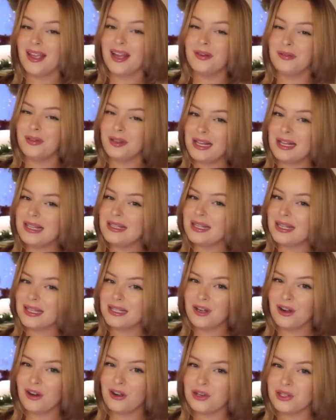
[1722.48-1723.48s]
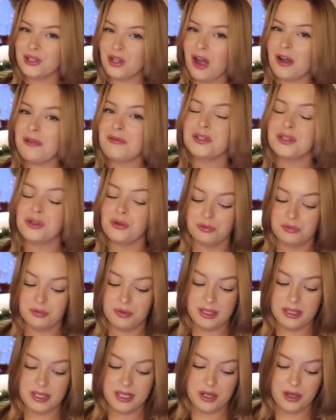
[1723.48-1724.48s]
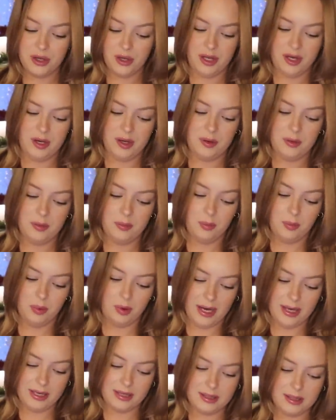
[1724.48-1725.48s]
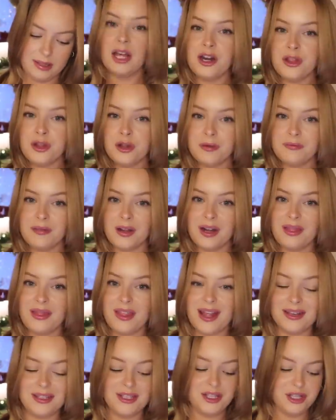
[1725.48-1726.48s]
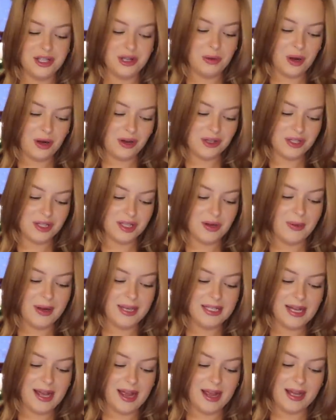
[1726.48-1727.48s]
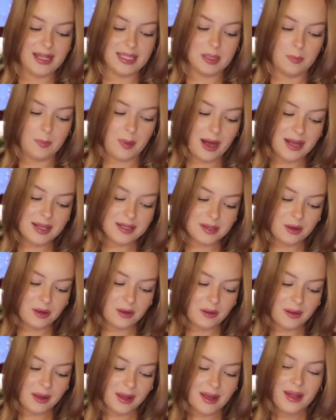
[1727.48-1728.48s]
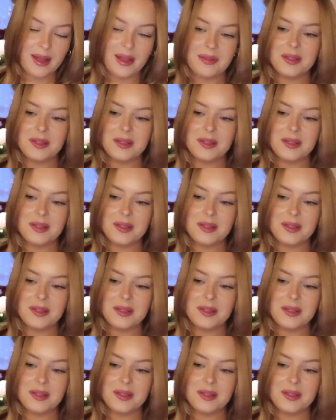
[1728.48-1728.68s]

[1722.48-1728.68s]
I feel like $60 off is a really good price. Another fun thing to do on a snowy day is a puzzle.